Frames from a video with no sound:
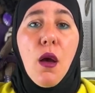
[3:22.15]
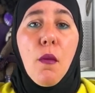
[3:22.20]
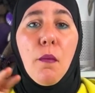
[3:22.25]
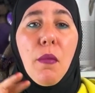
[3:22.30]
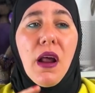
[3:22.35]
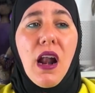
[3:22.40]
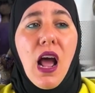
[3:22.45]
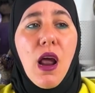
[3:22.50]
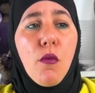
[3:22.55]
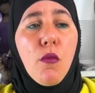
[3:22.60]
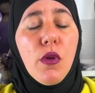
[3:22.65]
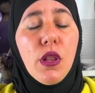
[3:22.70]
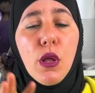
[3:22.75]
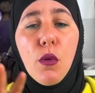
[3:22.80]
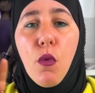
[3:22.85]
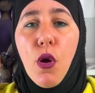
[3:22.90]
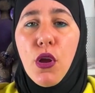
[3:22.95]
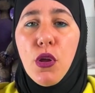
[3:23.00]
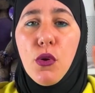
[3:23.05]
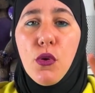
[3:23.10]
But I really
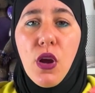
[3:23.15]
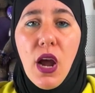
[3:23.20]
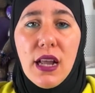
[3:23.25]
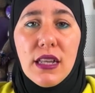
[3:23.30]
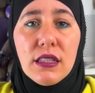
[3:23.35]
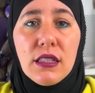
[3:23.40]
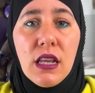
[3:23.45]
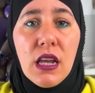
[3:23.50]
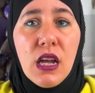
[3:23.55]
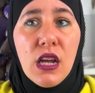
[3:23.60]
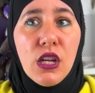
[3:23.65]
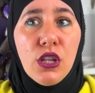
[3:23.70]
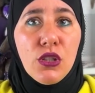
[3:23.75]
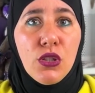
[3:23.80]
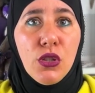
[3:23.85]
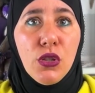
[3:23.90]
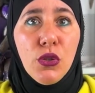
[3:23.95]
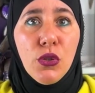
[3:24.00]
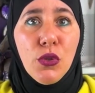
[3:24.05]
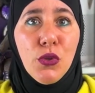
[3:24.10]
want you guys
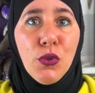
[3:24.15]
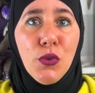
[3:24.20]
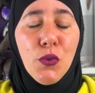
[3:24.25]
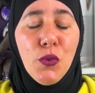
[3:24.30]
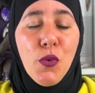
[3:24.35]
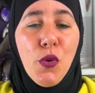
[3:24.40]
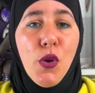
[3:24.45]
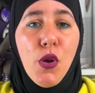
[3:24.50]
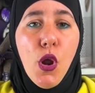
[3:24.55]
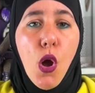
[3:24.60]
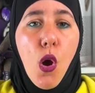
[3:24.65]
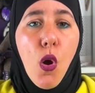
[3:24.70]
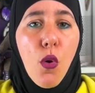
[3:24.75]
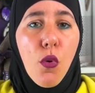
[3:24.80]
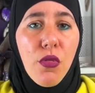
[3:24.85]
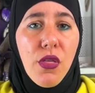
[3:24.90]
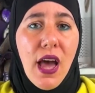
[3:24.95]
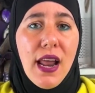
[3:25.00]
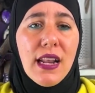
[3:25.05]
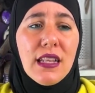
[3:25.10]
to
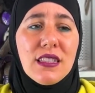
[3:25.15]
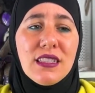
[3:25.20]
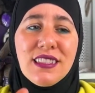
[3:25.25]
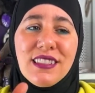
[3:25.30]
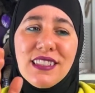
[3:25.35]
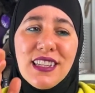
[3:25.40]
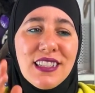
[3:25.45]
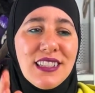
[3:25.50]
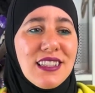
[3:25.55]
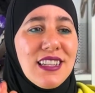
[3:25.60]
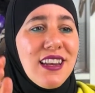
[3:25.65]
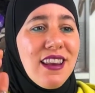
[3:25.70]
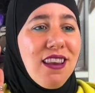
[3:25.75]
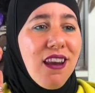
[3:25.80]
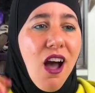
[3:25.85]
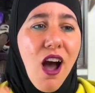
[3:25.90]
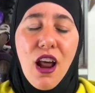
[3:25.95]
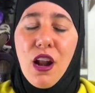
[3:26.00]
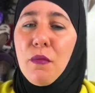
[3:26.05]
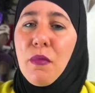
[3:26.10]
know that it's just
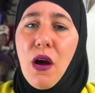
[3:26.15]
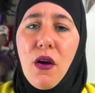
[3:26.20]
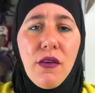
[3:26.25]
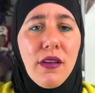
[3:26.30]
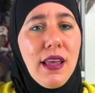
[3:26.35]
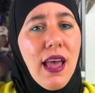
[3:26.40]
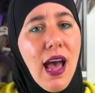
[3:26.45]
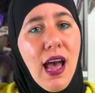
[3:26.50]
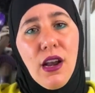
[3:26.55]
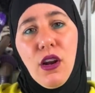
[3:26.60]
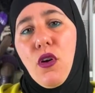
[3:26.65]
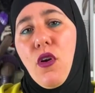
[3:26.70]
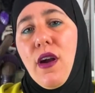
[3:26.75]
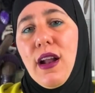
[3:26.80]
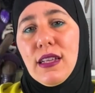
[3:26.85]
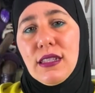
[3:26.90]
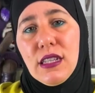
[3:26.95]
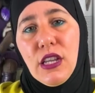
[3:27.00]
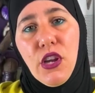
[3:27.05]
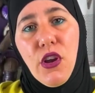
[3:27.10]
not about
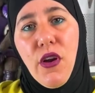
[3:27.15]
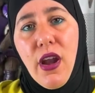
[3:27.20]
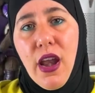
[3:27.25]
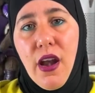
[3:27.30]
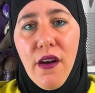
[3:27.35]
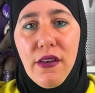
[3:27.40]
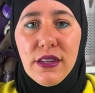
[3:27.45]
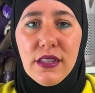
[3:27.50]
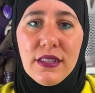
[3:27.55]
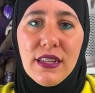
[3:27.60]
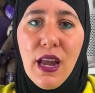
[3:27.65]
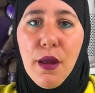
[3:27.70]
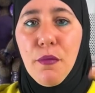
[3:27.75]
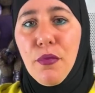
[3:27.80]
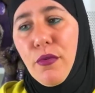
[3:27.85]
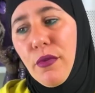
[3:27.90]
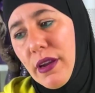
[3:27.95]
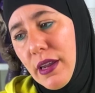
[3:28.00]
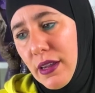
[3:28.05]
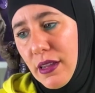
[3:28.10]
categorizing your hair into type
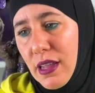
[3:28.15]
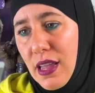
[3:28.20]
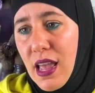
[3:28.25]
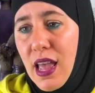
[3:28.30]
3